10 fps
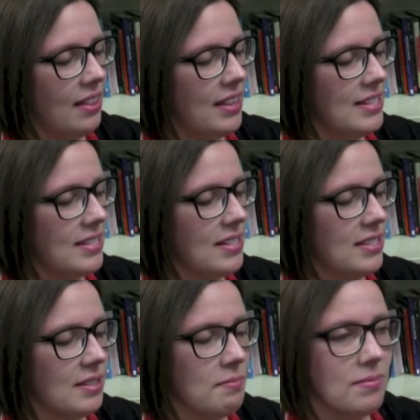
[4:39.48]
this
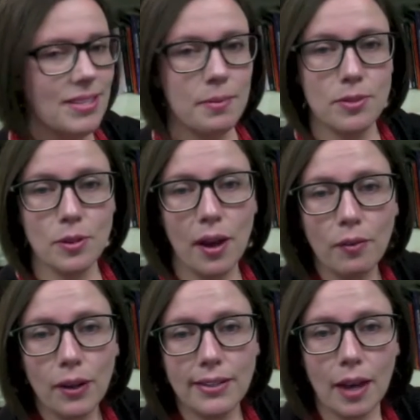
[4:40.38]
system seems to
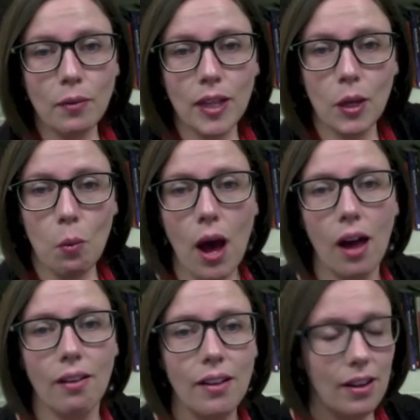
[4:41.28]
have worked out really
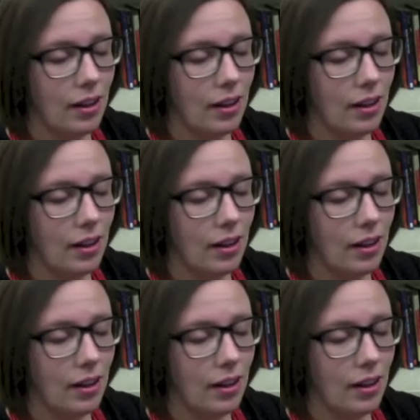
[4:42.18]
well,